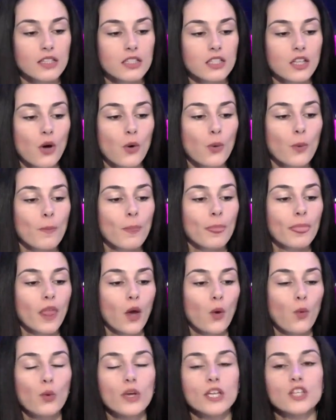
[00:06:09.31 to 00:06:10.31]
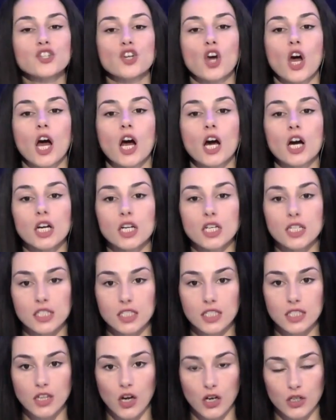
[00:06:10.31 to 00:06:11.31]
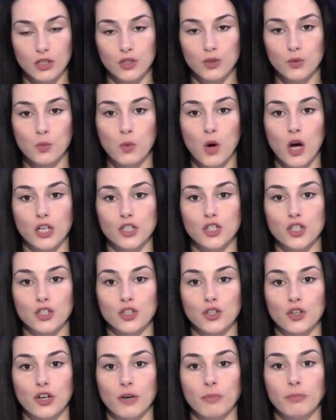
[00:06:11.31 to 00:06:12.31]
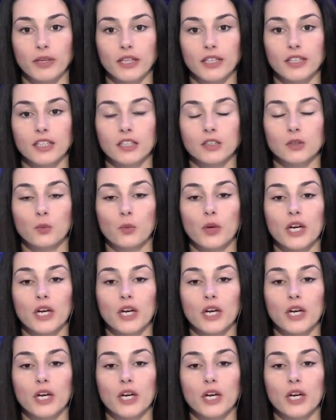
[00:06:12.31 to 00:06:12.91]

So which are the stocks to watch in your opinion?